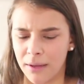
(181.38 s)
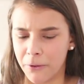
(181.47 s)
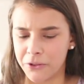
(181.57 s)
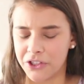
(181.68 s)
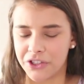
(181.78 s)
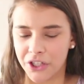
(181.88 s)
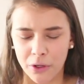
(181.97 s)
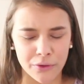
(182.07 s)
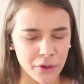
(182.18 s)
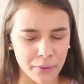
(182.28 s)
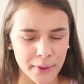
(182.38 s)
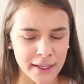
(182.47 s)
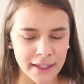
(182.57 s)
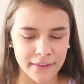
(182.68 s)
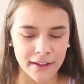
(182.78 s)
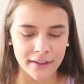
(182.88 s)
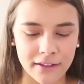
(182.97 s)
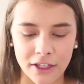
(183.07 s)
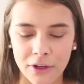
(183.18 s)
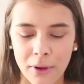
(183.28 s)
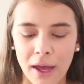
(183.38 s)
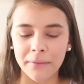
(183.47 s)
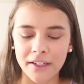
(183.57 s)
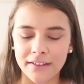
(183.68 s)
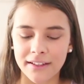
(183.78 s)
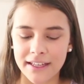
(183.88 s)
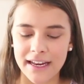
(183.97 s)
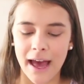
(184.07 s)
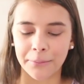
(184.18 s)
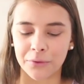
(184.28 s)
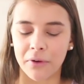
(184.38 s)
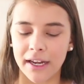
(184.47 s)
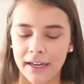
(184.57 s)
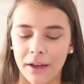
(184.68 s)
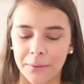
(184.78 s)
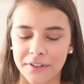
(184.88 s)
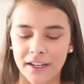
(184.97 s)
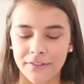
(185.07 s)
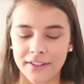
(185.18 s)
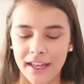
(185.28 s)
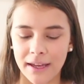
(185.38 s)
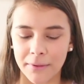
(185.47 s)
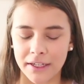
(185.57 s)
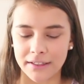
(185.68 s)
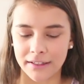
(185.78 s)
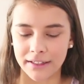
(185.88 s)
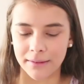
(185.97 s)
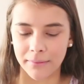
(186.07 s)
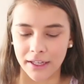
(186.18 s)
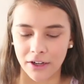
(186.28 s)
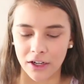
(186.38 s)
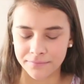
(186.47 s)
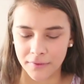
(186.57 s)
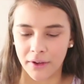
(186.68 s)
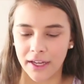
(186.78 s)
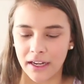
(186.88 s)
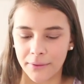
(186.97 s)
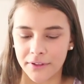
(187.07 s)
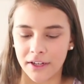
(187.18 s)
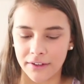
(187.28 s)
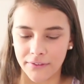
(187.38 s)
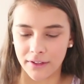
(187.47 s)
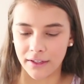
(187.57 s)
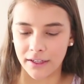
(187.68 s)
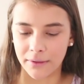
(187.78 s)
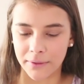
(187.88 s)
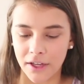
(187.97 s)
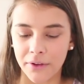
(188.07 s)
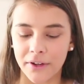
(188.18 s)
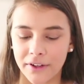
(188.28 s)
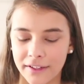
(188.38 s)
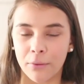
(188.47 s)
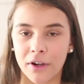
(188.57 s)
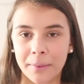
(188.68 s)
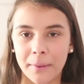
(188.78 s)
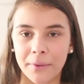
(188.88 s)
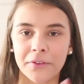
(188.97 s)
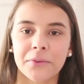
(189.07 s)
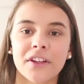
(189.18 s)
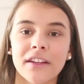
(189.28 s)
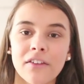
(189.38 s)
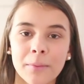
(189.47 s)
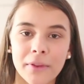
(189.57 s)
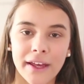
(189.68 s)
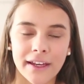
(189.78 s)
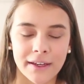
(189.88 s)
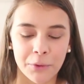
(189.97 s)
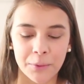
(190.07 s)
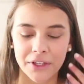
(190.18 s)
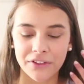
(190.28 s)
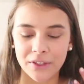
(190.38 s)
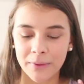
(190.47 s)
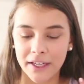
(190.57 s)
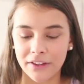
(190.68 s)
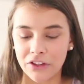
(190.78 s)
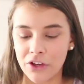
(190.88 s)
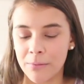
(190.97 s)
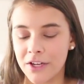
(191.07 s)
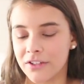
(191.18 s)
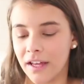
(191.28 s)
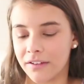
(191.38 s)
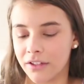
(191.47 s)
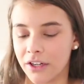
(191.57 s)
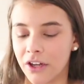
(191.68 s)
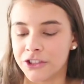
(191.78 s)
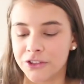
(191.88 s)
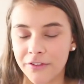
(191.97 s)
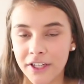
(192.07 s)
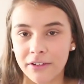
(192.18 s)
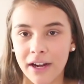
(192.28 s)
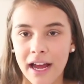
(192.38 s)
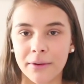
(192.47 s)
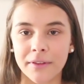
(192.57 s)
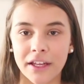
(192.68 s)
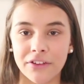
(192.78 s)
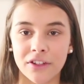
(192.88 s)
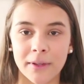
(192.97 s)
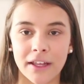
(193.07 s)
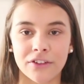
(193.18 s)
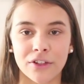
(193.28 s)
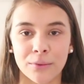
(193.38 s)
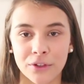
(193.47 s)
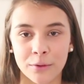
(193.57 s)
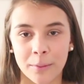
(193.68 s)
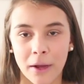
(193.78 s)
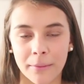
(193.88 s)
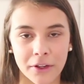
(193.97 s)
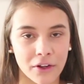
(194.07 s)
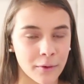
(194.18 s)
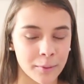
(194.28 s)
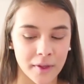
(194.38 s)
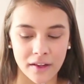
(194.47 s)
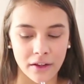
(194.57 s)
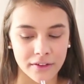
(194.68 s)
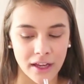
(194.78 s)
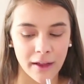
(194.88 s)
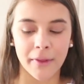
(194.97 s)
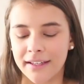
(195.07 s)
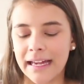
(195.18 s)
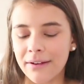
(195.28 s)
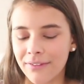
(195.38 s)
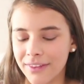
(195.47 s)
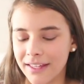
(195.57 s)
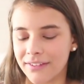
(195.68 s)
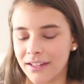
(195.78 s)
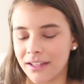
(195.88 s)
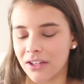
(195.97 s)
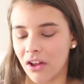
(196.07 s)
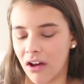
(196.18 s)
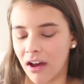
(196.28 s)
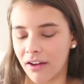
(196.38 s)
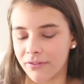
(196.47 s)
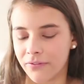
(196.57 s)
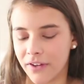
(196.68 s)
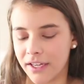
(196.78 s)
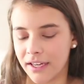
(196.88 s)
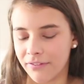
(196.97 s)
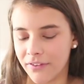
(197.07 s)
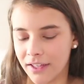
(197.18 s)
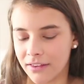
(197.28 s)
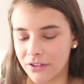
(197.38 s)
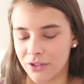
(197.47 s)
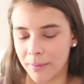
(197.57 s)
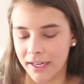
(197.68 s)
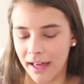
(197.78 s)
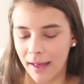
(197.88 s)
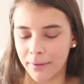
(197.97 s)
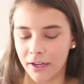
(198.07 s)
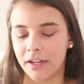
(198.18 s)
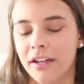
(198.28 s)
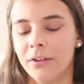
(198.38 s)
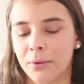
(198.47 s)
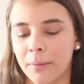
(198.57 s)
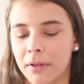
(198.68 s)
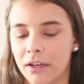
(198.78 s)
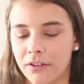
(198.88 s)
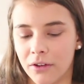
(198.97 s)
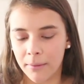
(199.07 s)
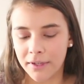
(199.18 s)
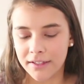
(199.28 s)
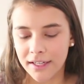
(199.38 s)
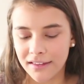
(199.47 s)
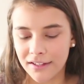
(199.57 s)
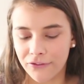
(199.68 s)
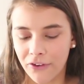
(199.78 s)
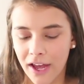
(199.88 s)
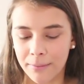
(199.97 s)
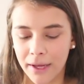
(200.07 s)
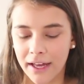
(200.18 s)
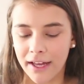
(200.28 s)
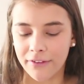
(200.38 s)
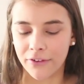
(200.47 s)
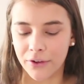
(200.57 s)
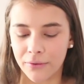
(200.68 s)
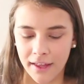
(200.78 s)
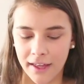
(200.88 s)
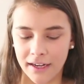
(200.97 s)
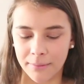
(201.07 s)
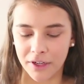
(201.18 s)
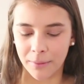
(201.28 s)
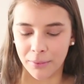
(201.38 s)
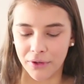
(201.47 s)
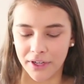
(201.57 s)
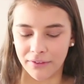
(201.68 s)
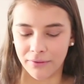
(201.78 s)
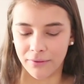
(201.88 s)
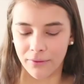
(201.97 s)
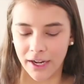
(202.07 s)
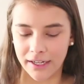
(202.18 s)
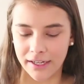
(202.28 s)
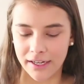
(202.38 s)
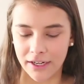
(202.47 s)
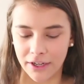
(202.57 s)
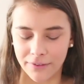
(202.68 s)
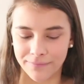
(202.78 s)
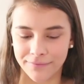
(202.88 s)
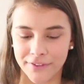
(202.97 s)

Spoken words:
Emoji 2, don't really need this. You know what, I'm gonna delete apps right now. Instead of saying I'm gonna delete them later. Okay, now it's not even deleting. Oh, there it is. Word Bubbles, which I never play anymore, but I used to play it so much last year. Trivia Crack, when that used to be like super popular, I would play that all the time. Now everything's a little off, and I feel like there should be an app here. Here's what I'm gonna do. I'm gonna take this Find My iPhone, and I'm gonna put it right here.